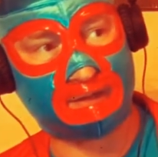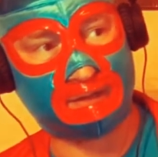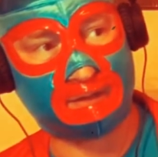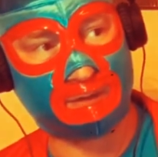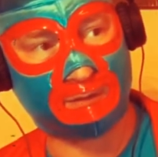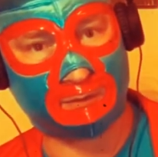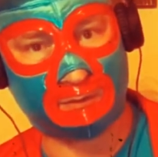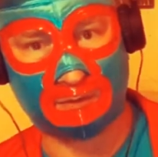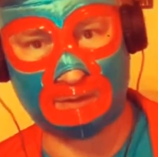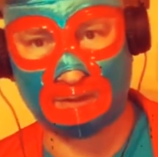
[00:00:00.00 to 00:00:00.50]

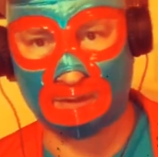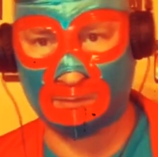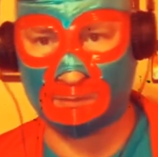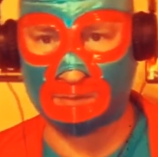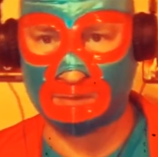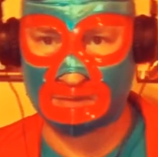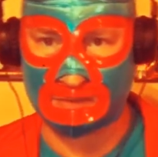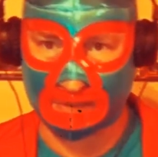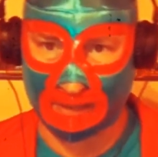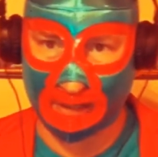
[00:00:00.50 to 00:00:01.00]
he would
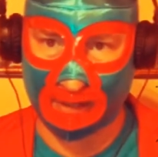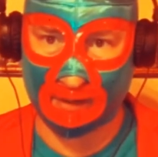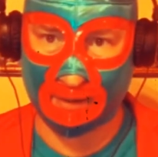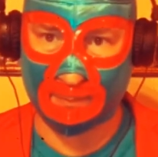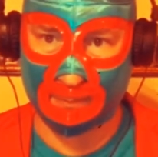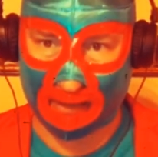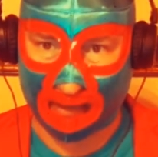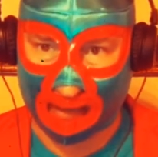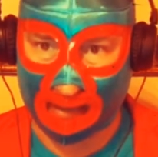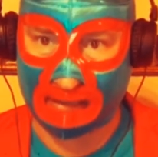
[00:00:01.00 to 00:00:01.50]
stay a
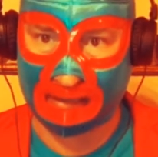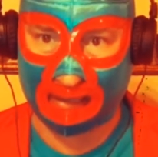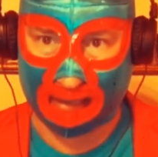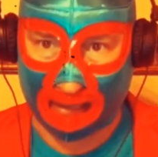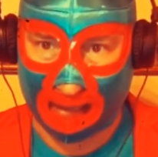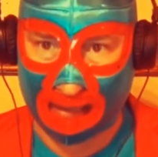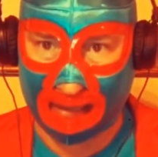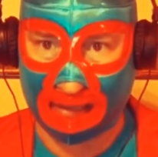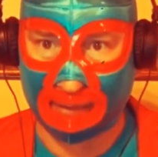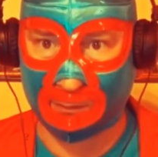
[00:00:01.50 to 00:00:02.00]
bad
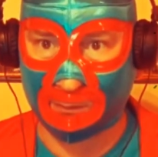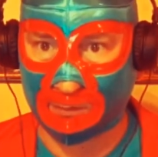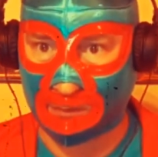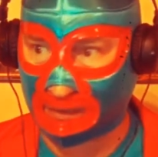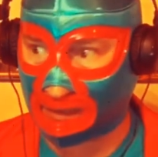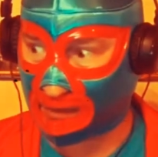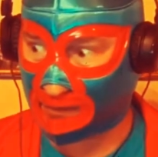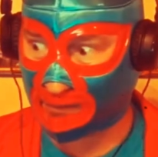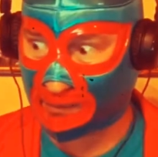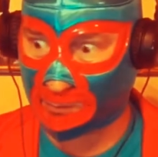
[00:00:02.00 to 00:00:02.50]
guy
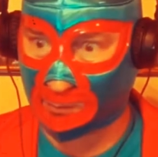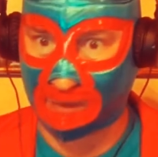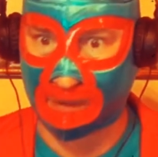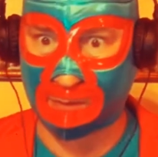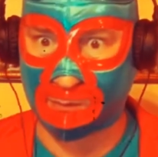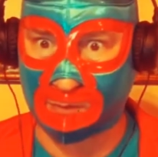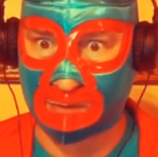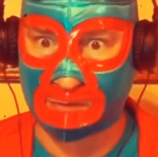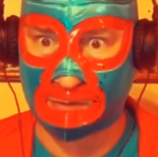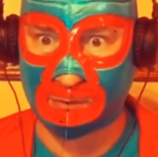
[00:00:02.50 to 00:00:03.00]
even when he
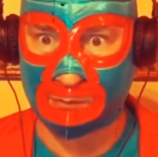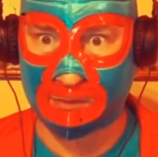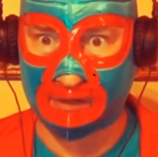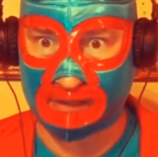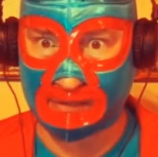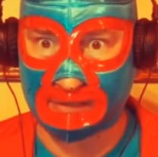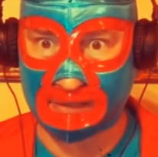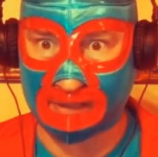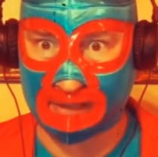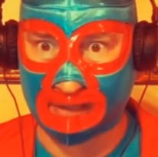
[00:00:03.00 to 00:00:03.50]
wasn't
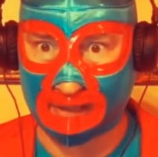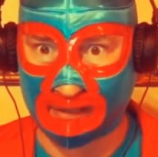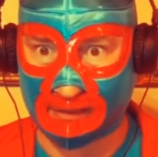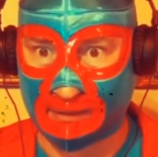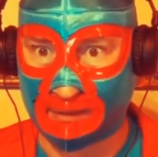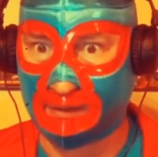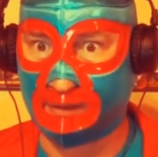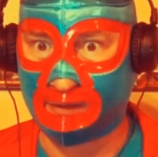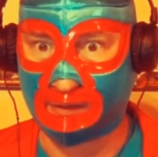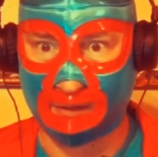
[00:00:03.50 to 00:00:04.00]
wrestling.
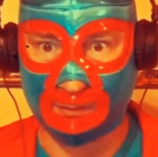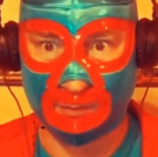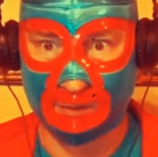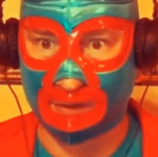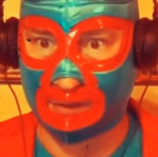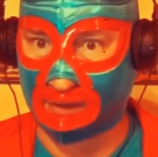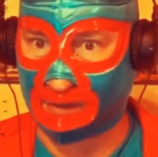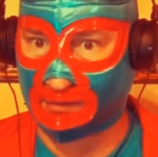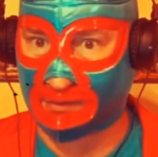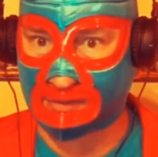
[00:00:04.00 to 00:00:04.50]
He would leave
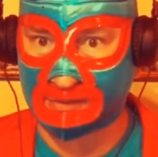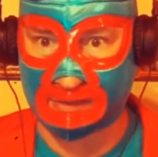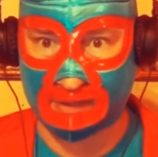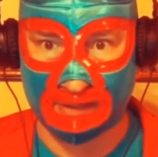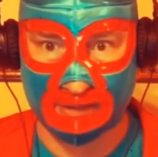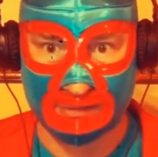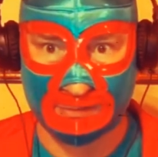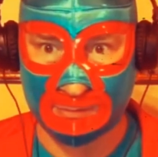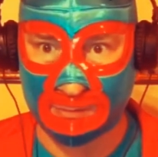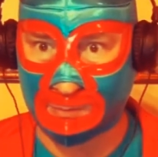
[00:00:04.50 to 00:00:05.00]
his
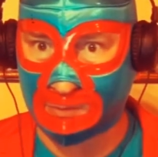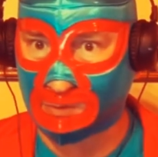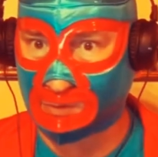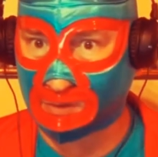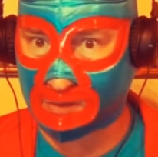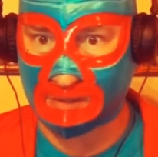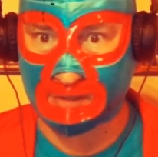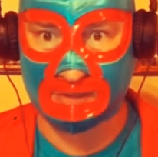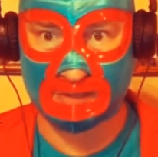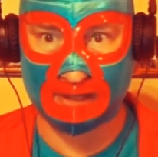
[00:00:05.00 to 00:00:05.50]
costume on and
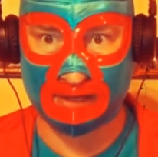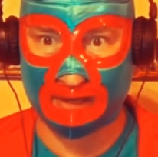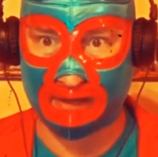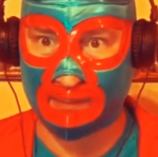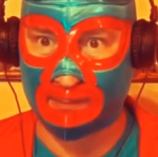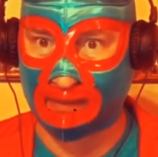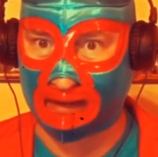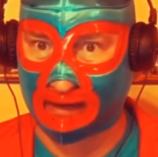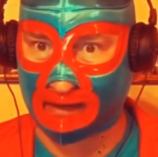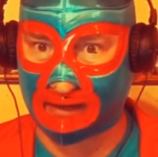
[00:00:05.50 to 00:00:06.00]
stay a
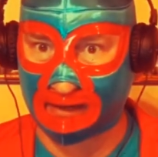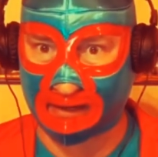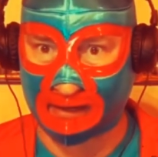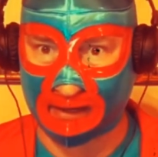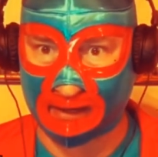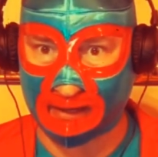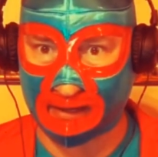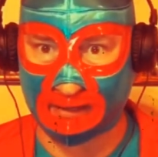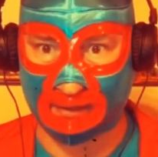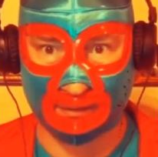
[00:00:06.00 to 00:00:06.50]
bad
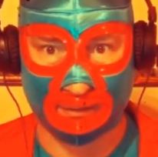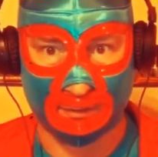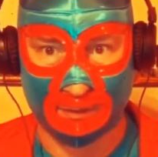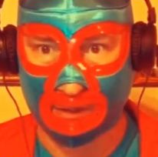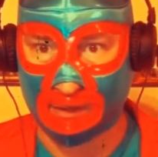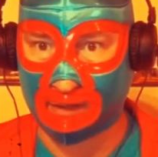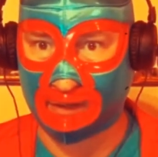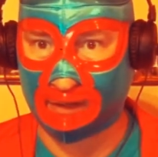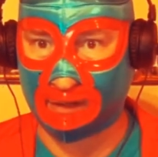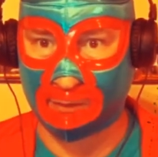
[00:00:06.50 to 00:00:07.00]
guy
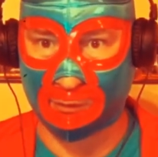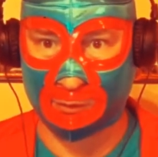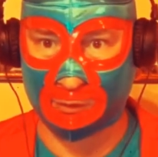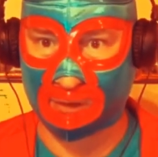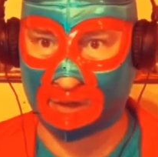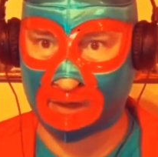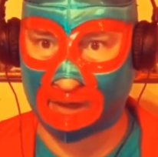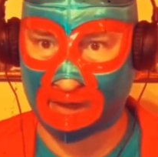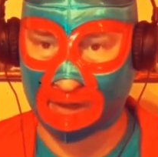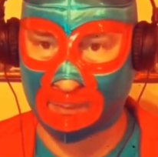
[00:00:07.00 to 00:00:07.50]
and hurt a
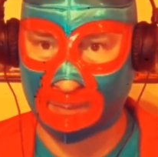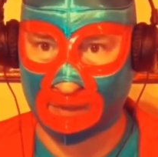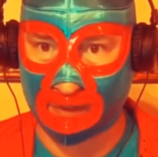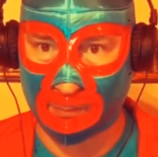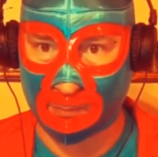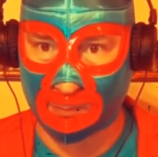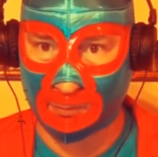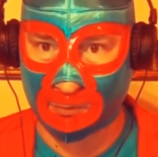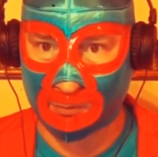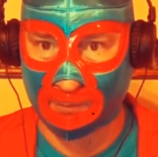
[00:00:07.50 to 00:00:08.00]
lot of
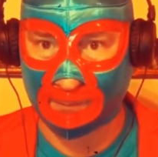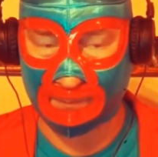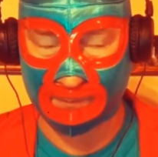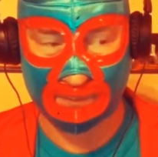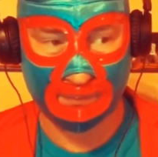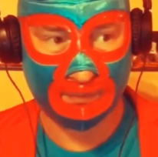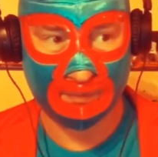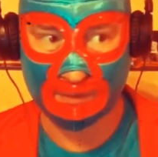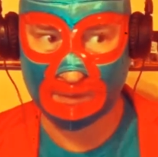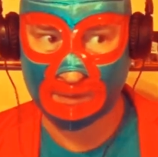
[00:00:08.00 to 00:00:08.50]
people.
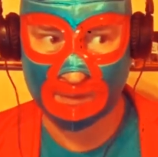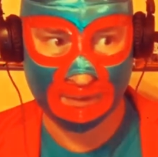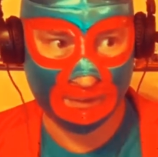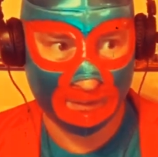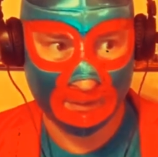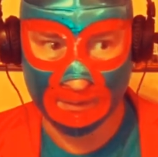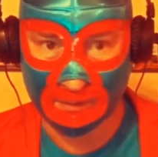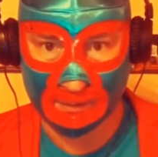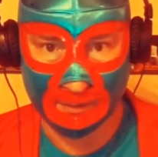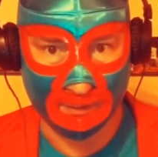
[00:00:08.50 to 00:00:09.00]

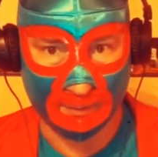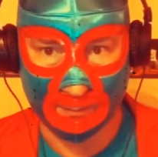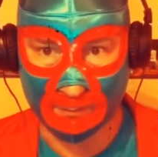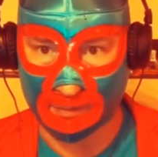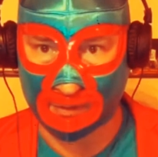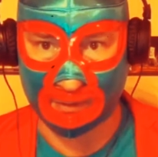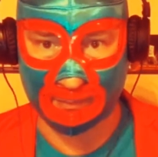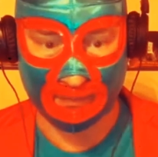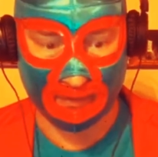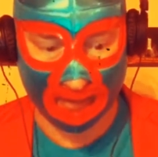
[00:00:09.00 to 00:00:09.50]
But
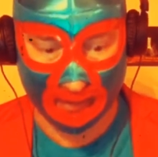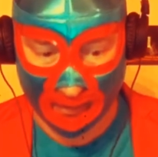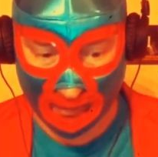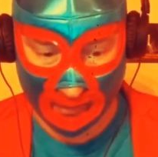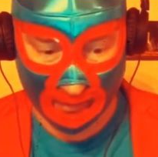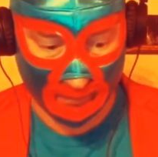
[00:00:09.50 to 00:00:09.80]
man,